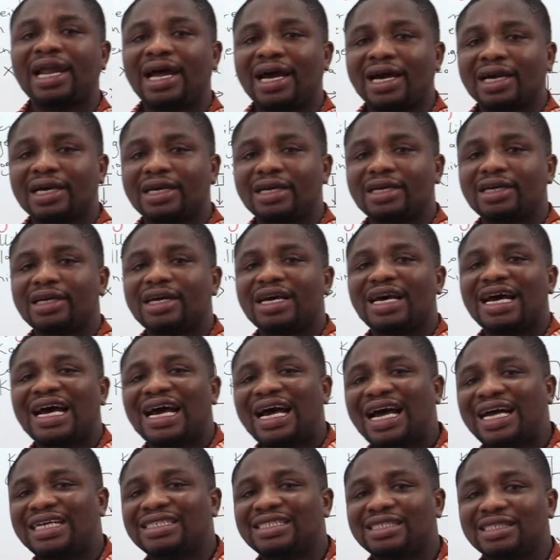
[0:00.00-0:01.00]
plaque
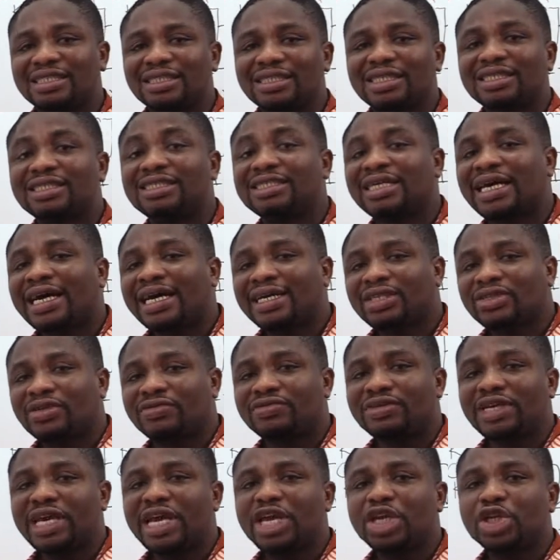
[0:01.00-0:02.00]
at the site
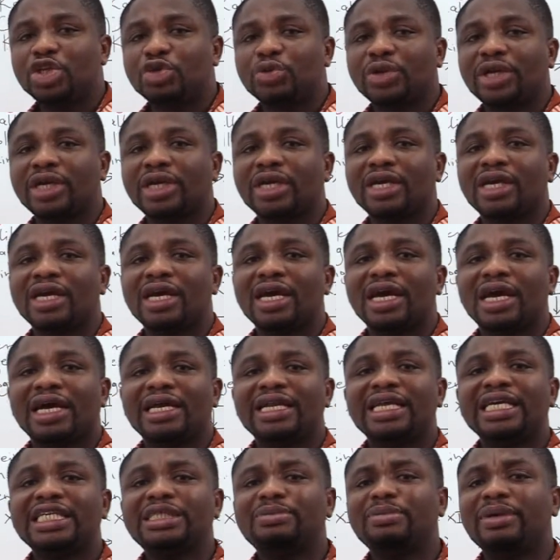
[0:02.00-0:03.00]
of the injury.
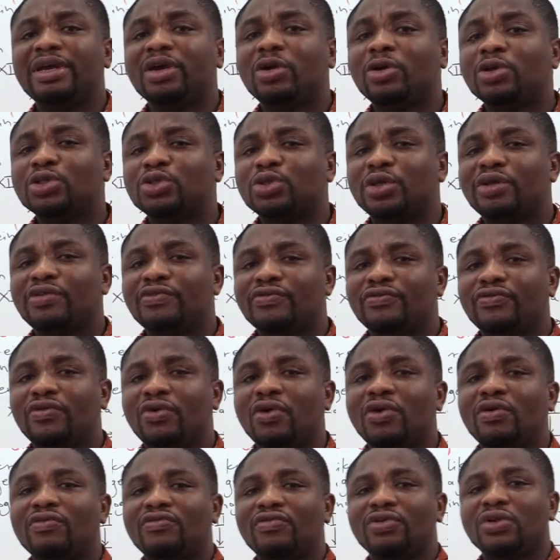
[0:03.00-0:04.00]
This may also
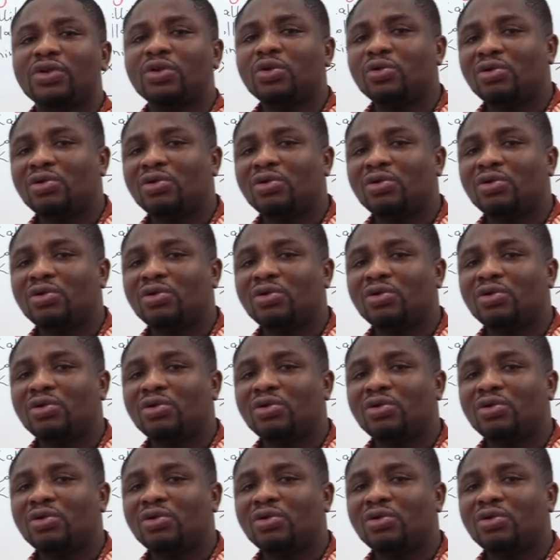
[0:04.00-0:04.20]
involve